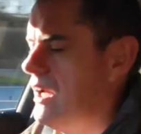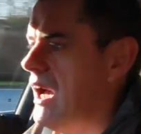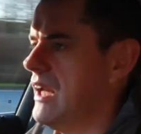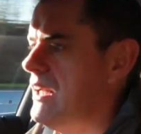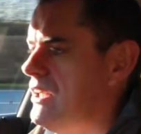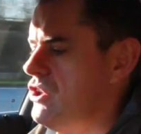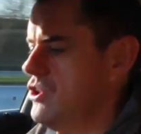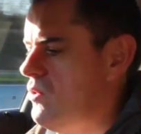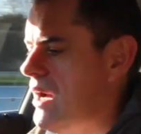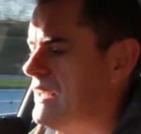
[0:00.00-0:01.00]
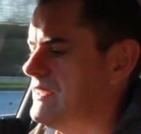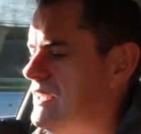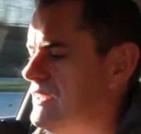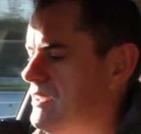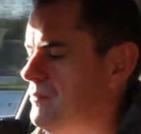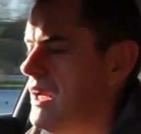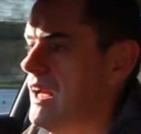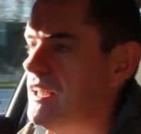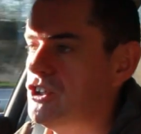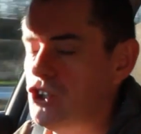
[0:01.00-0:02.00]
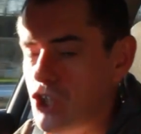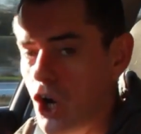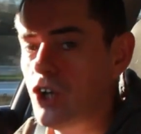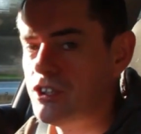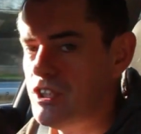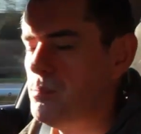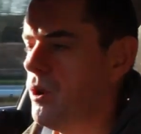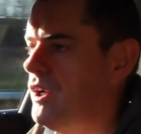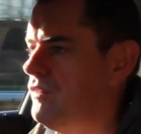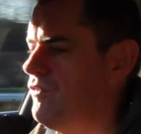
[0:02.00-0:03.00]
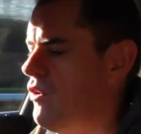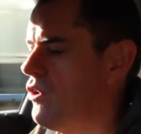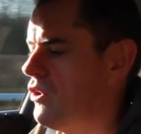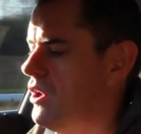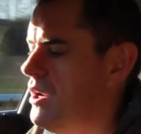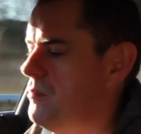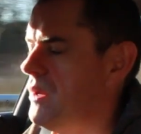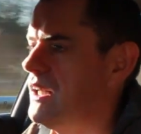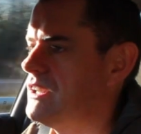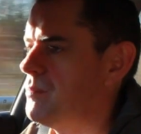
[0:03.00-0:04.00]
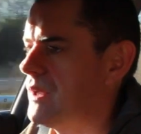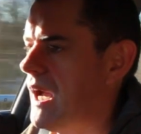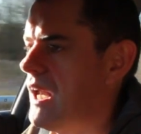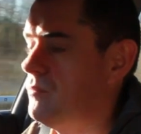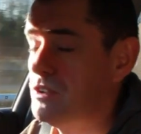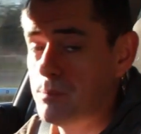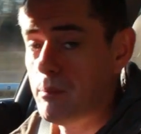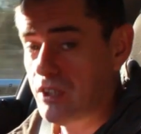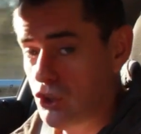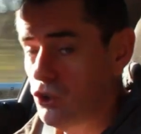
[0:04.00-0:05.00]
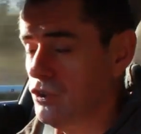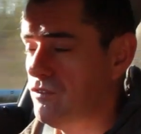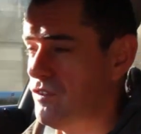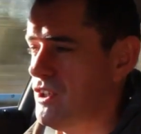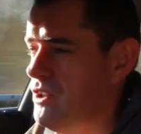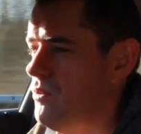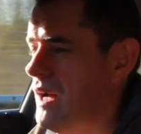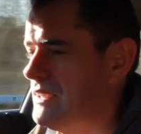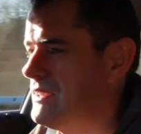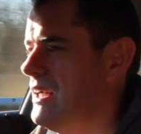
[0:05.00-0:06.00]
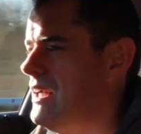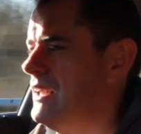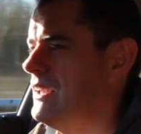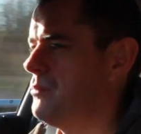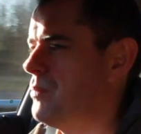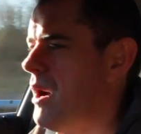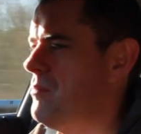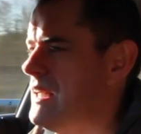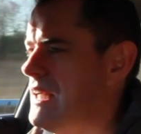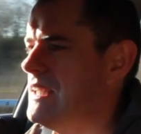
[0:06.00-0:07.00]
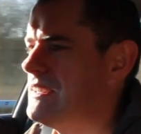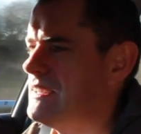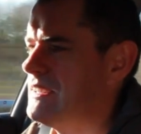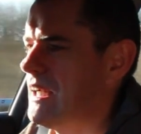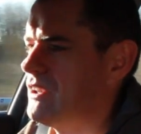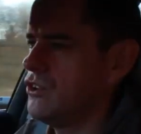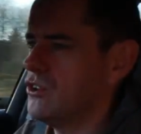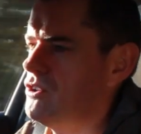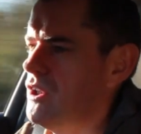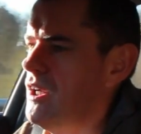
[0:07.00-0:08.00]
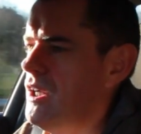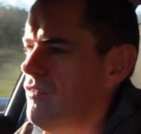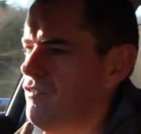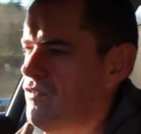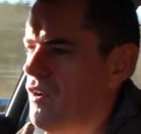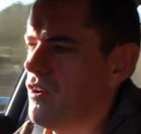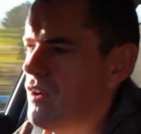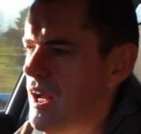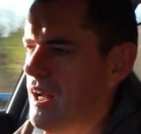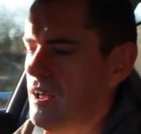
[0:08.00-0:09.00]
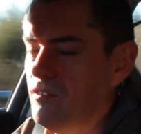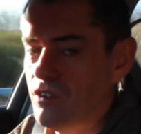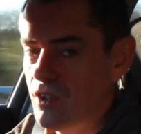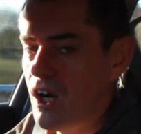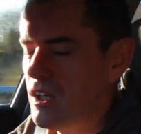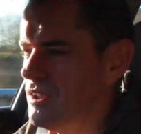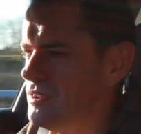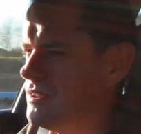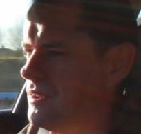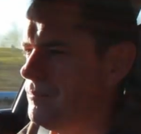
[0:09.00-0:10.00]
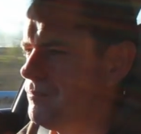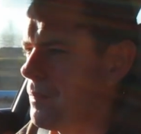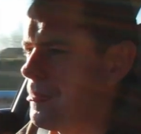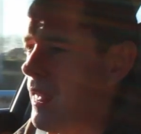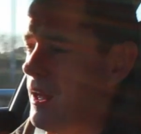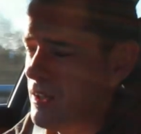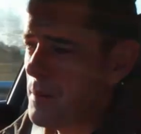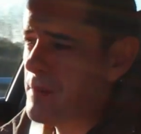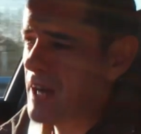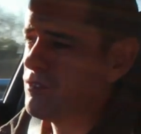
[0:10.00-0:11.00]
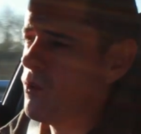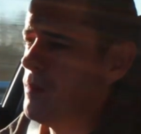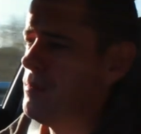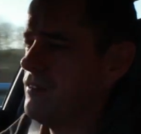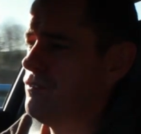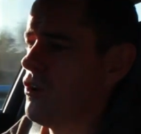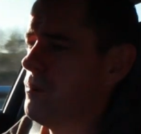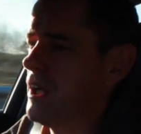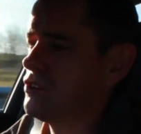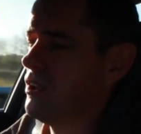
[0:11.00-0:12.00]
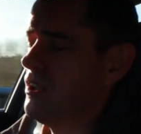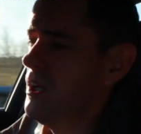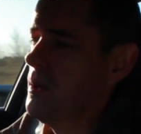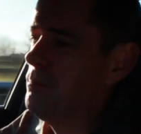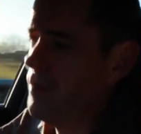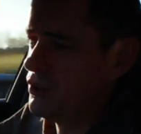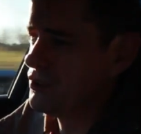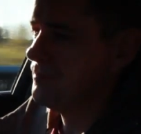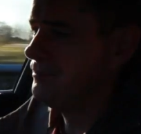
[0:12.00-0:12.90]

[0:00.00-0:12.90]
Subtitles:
And in the US system, it is 30.4 miles per gallon, which is probably good for the US. That probably isn't that good for Ireland. And not bad for 1.4 petrol, but